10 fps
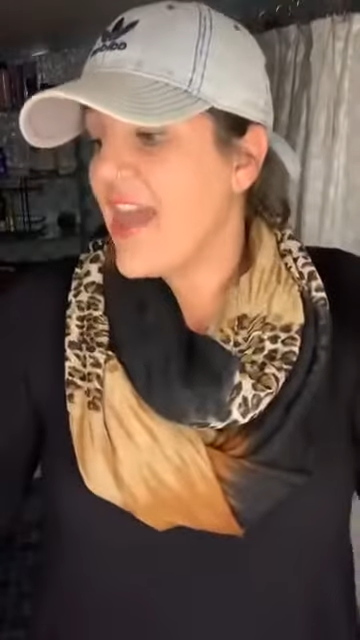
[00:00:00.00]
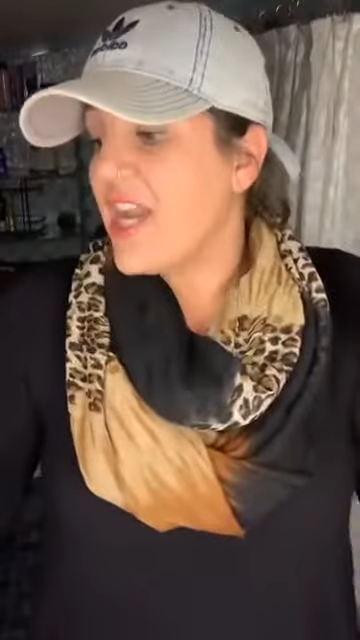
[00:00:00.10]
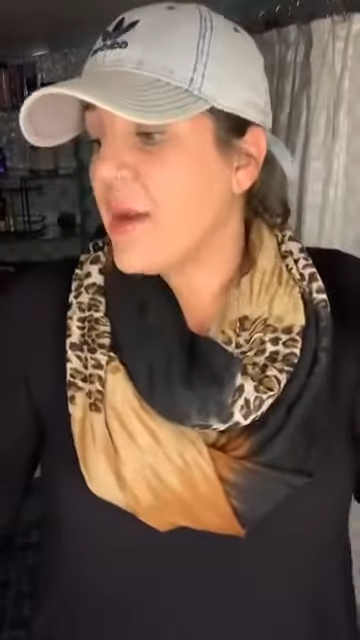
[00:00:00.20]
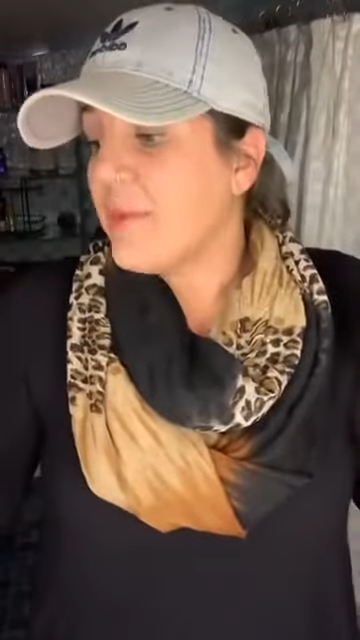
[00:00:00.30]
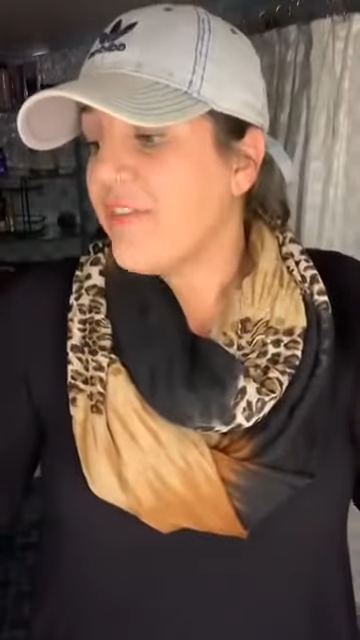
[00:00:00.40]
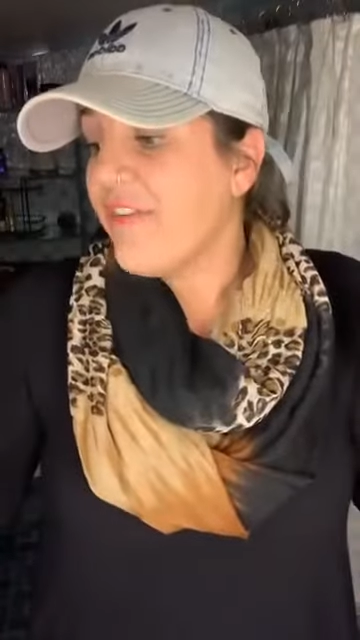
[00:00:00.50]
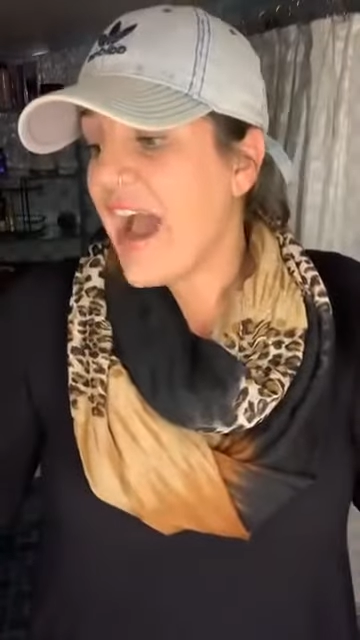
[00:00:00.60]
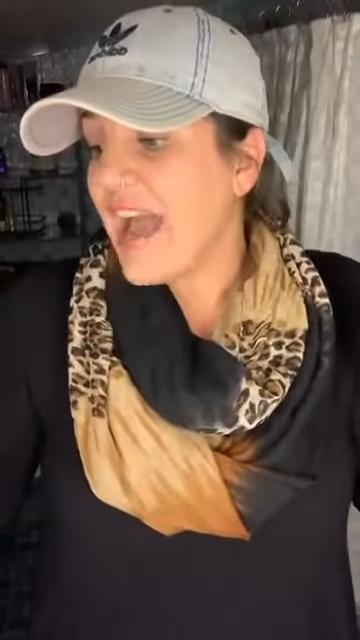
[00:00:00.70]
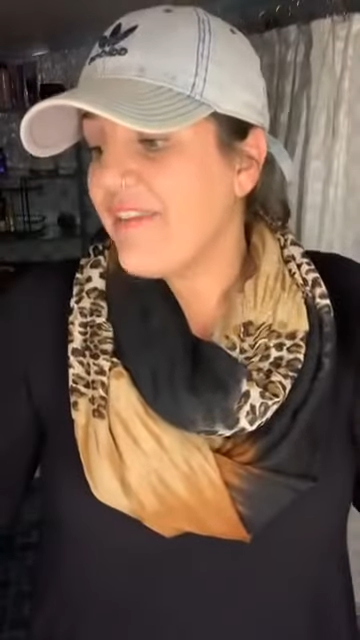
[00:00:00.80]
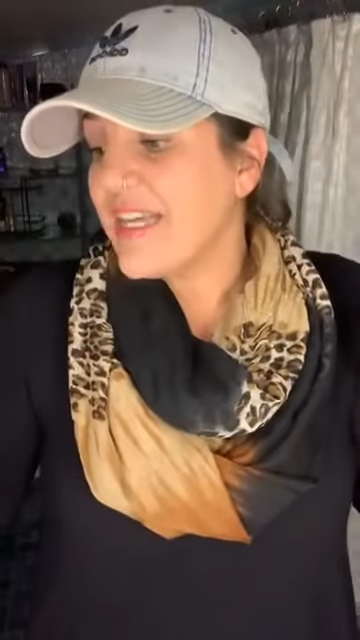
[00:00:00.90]
number five
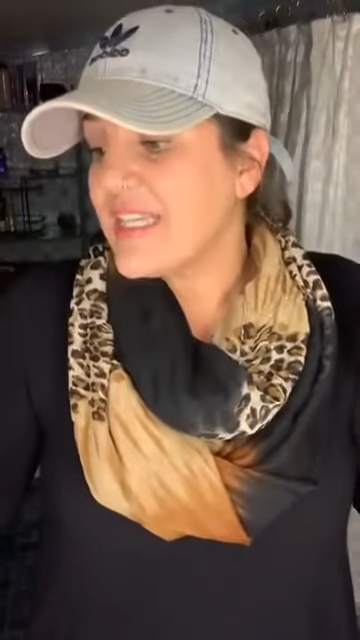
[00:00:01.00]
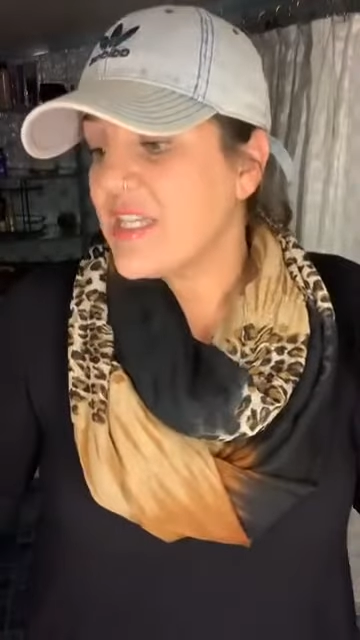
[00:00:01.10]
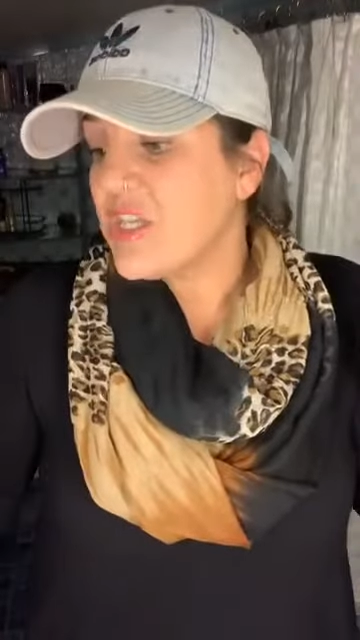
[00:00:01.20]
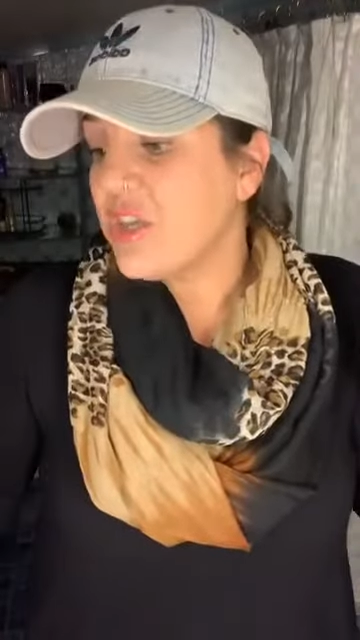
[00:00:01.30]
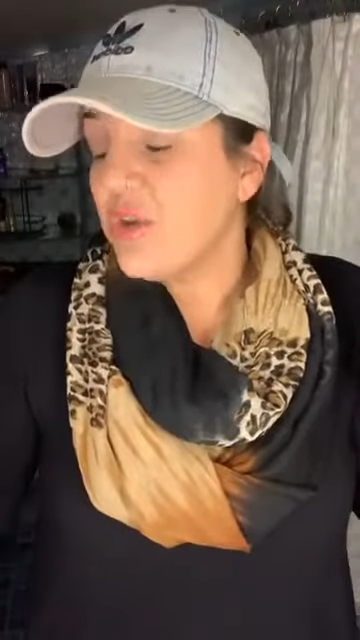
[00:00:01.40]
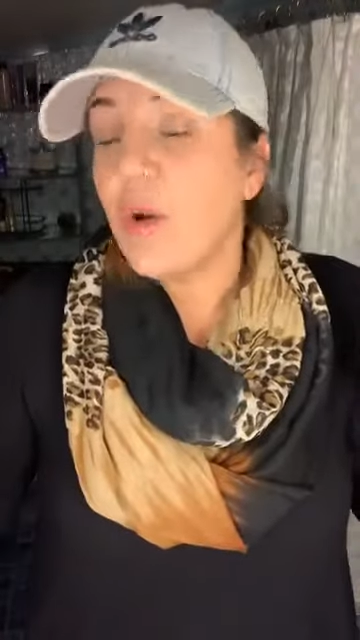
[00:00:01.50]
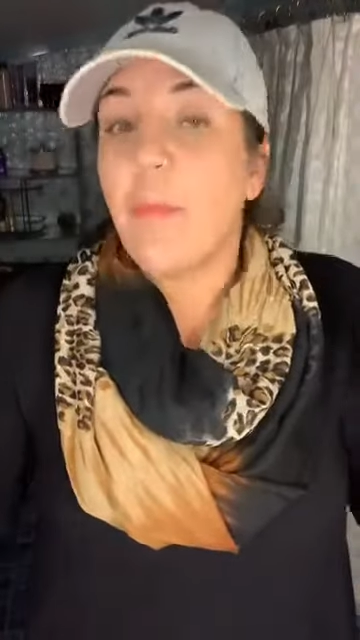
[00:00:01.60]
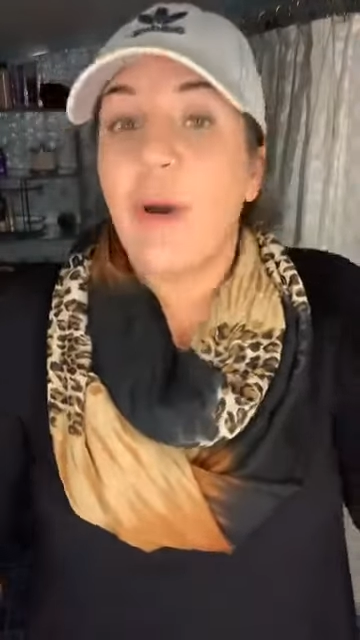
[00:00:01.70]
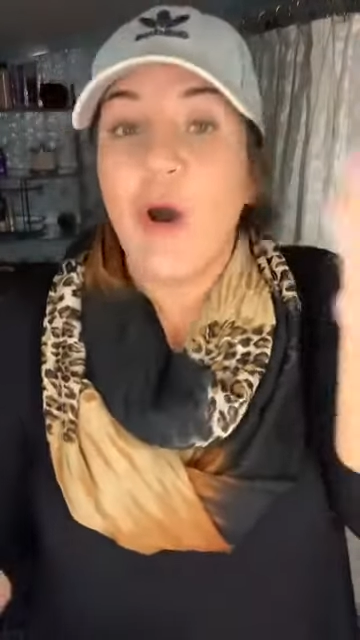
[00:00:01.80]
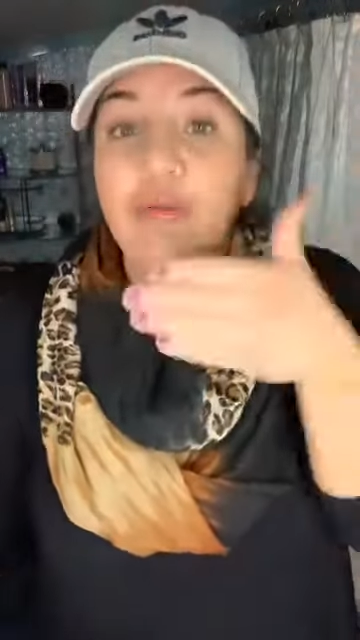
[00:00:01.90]
is to
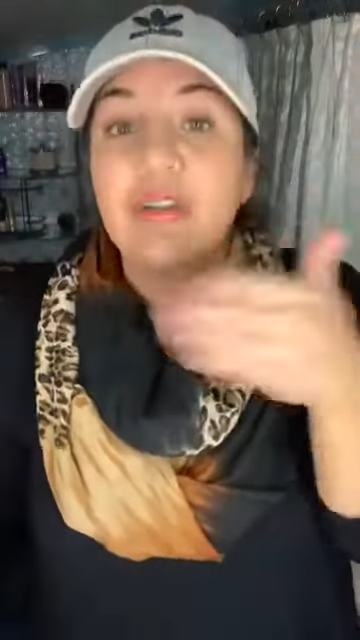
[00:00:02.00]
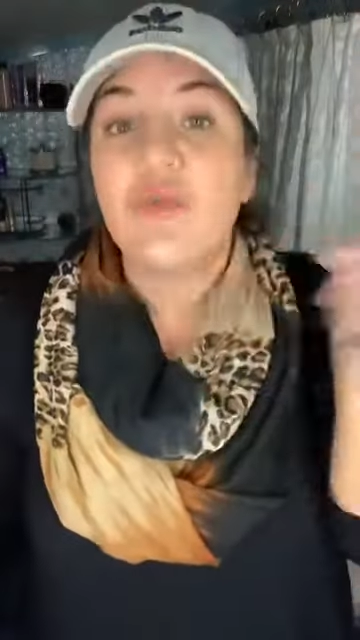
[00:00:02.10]
post